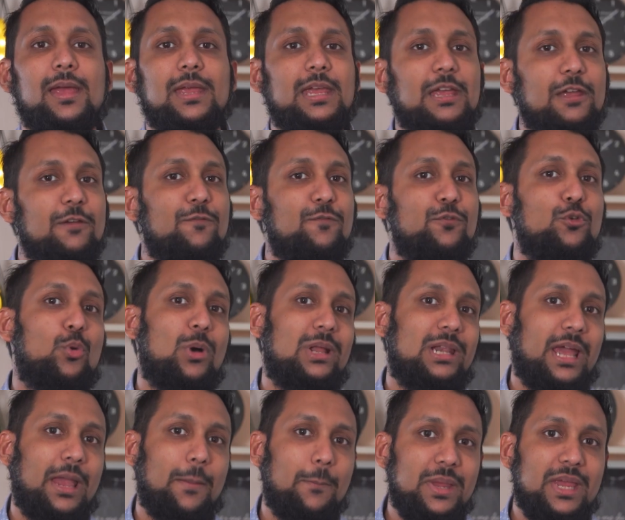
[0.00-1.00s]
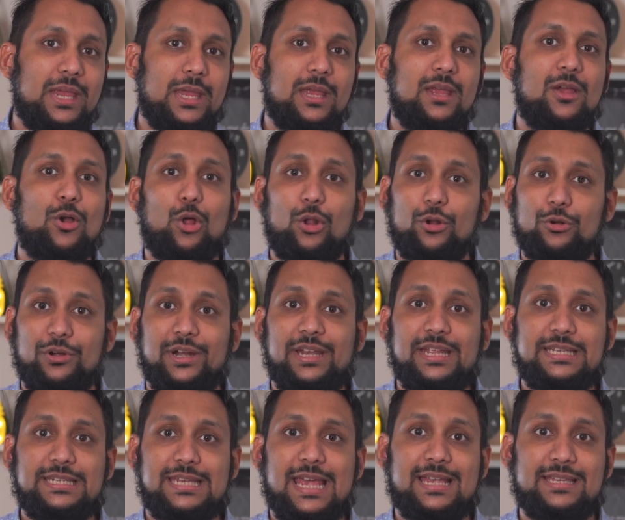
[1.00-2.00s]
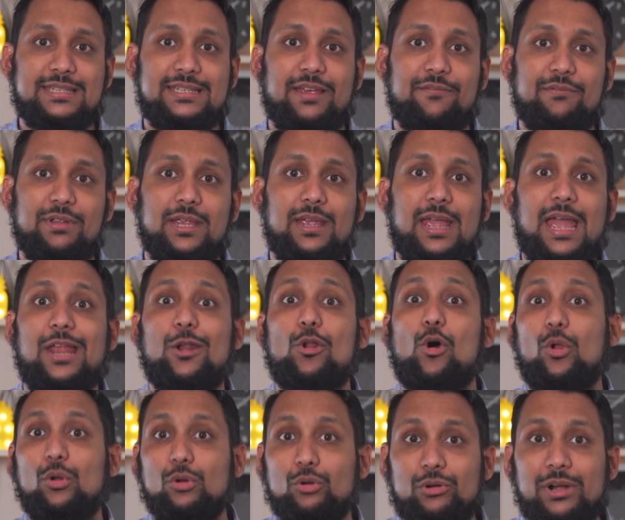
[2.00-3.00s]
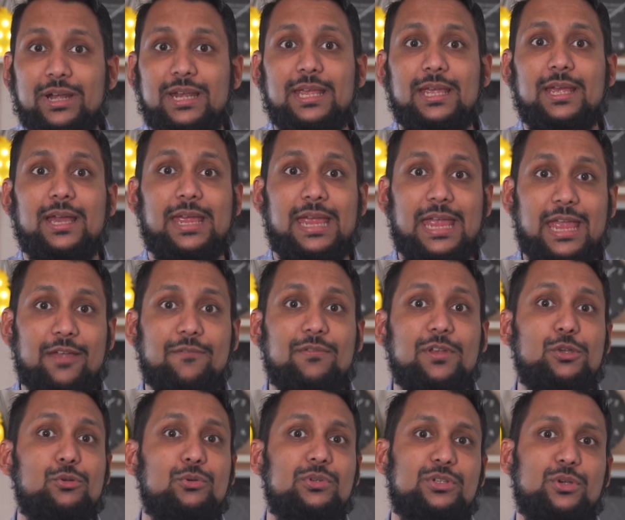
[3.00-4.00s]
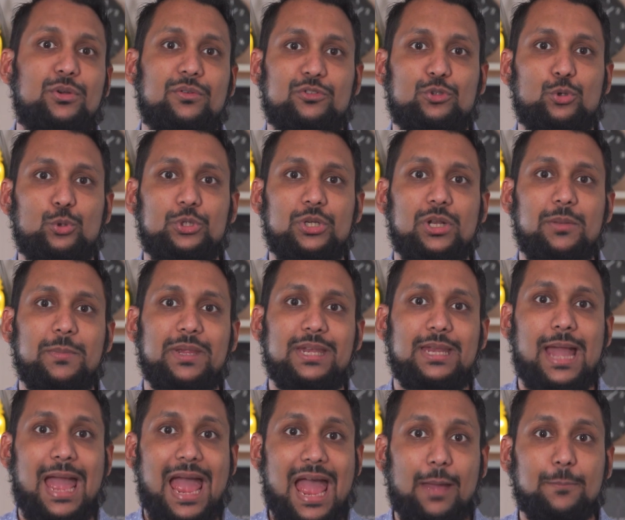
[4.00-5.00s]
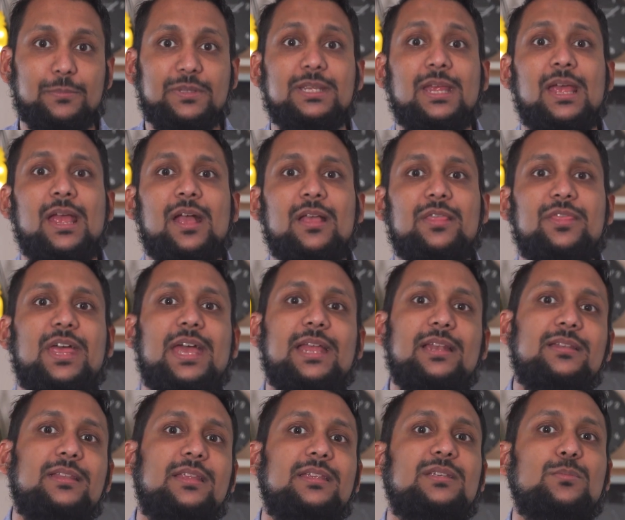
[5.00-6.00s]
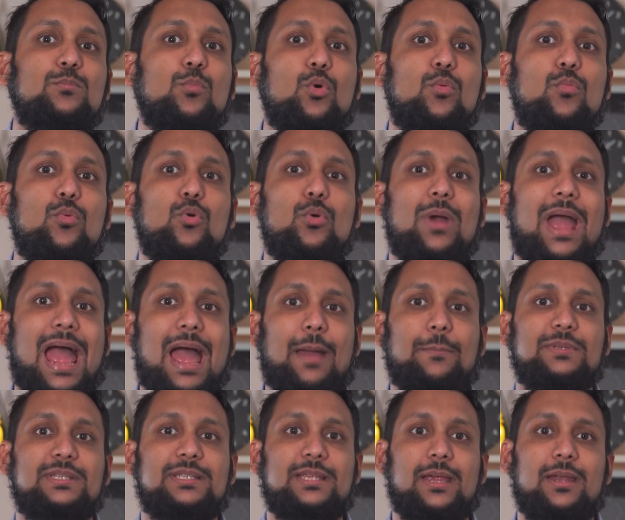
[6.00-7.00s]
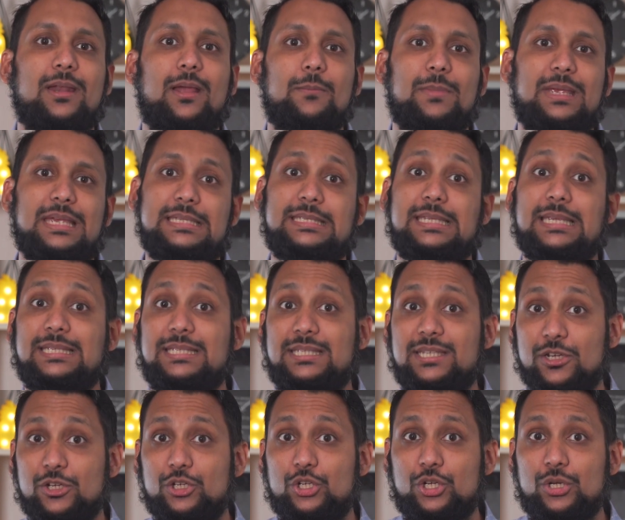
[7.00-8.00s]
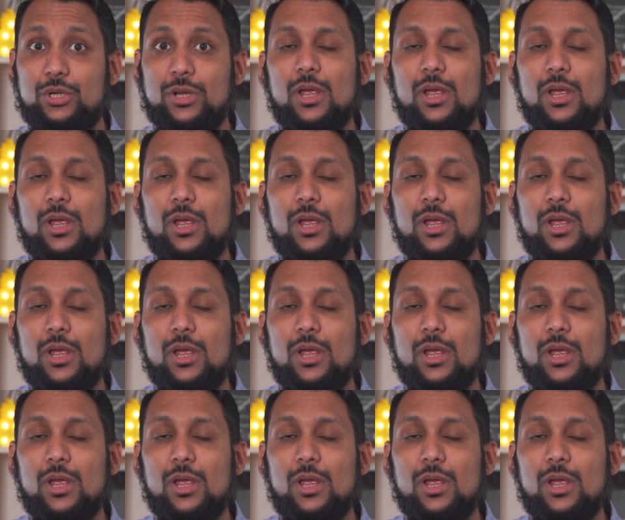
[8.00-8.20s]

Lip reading: If you are like me, already tech-savvy and already a heavy user of social media apps, then this Moomoo app sign-up is a cinch.